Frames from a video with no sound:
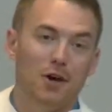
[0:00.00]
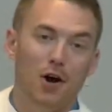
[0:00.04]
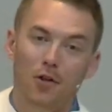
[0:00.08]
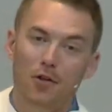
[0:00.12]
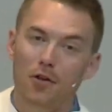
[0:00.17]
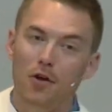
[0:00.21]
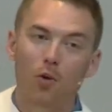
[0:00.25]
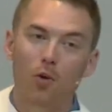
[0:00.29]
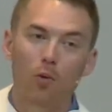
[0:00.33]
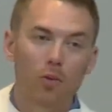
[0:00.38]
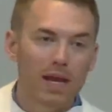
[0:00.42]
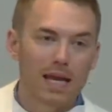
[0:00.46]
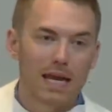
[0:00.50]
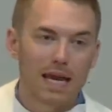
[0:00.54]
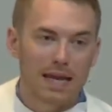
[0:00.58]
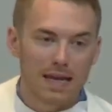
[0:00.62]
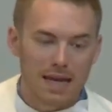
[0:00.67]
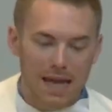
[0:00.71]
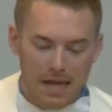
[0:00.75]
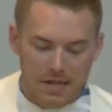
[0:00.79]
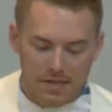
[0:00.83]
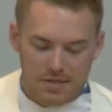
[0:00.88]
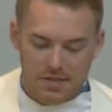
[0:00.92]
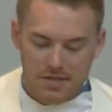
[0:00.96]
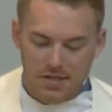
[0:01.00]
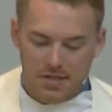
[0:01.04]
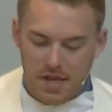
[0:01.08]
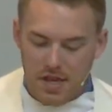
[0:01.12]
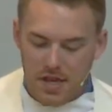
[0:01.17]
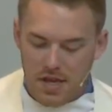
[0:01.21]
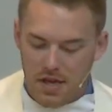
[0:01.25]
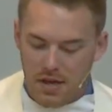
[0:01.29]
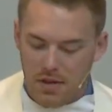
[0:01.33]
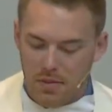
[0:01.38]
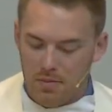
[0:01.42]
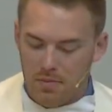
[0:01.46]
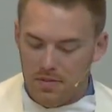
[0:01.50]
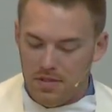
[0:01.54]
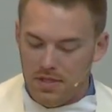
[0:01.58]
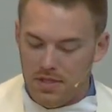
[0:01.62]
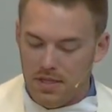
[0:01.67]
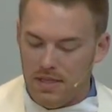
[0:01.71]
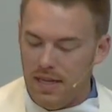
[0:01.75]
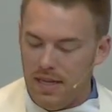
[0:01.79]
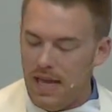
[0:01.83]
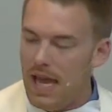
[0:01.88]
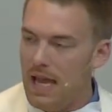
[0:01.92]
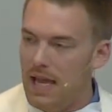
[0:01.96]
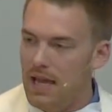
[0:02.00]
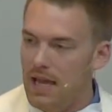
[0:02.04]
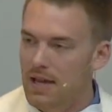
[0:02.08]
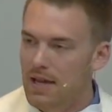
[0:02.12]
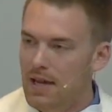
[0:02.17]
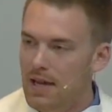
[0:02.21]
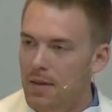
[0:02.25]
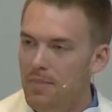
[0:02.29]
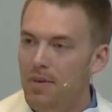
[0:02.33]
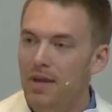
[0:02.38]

although we cannot see him today,